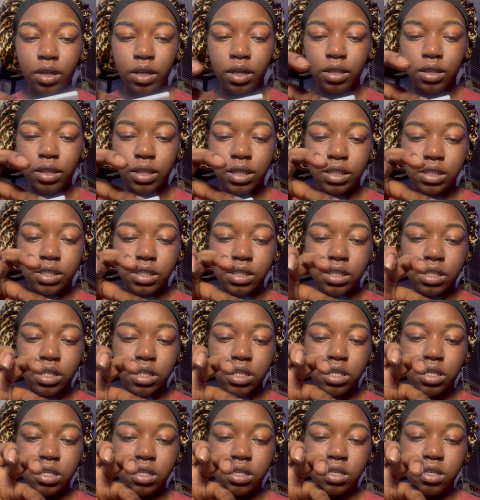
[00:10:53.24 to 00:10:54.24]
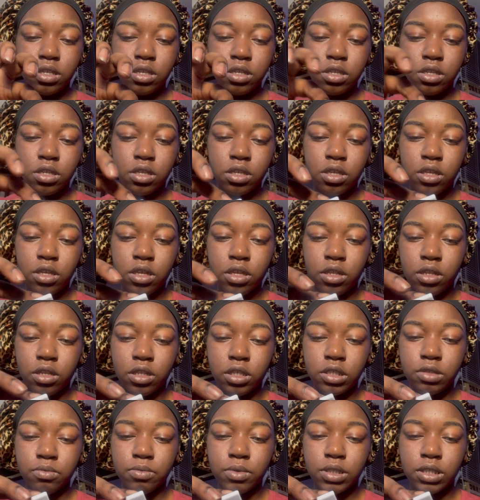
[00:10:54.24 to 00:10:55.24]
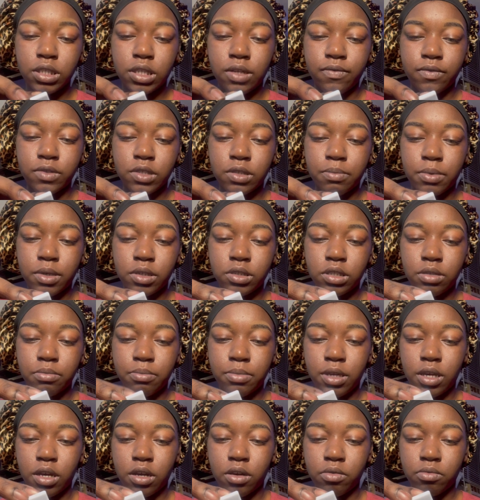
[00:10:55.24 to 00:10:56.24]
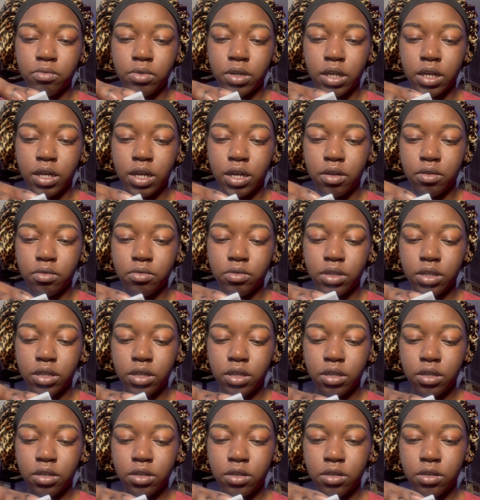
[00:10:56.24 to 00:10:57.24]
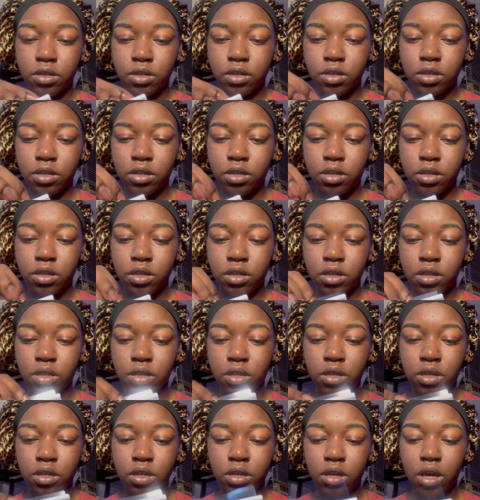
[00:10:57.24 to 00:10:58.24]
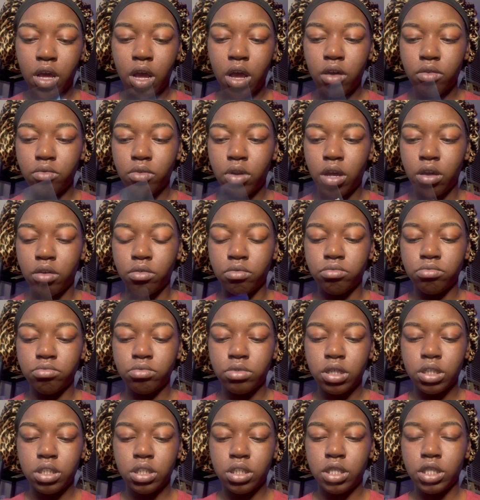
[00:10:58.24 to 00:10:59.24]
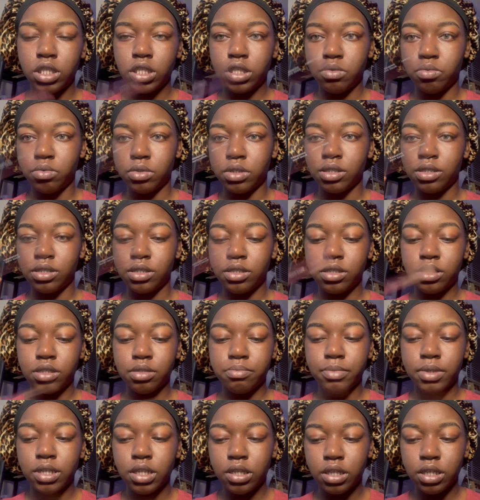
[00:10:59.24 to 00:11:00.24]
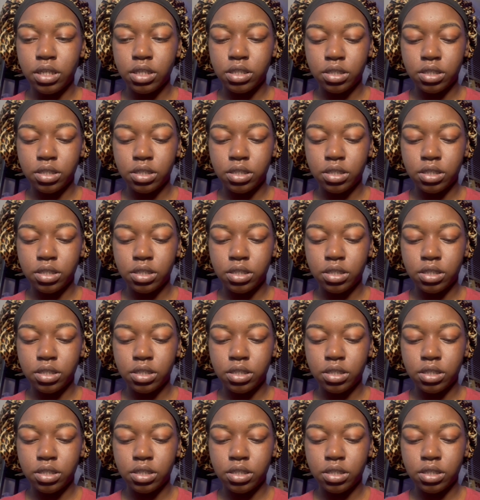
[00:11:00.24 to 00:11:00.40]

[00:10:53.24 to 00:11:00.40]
Let's see. This wasn't even supposed to be on here, I don't think. Oh no, this was, but it is